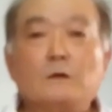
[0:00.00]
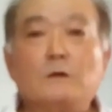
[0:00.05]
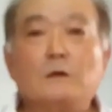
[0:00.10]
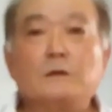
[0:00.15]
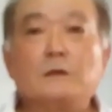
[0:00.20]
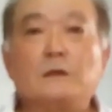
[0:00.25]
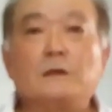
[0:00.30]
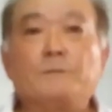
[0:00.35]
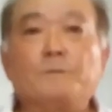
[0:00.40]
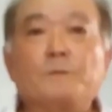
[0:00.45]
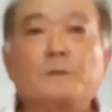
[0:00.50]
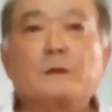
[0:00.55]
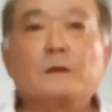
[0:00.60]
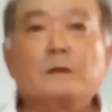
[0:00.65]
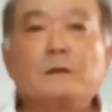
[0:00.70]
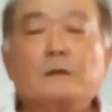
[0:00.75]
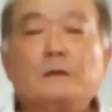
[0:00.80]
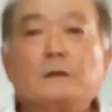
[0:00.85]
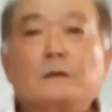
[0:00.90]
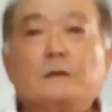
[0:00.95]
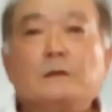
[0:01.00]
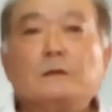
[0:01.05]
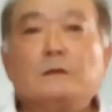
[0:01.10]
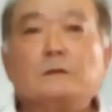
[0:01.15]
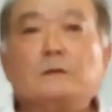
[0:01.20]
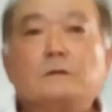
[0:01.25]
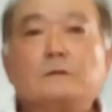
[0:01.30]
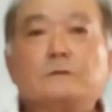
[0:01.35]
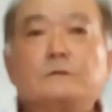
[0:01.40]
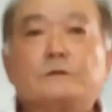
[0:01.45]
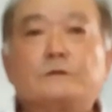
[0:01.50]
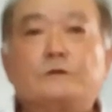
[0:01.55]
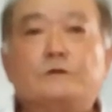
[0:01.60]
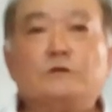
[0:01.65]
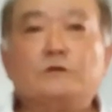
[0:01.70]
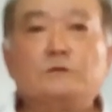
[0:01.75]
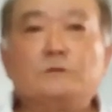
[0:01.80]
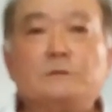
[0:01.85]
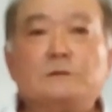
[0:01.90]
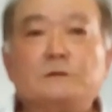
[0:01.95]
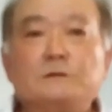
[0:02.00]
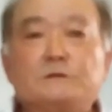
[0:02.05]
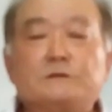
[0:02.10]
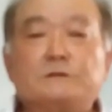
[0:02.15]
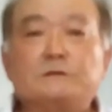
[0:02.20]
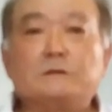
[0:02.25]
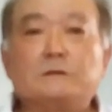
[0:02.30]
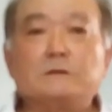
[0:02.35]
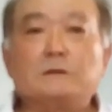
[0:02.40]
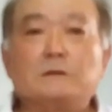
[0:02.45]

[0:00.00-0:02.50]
But Cubans,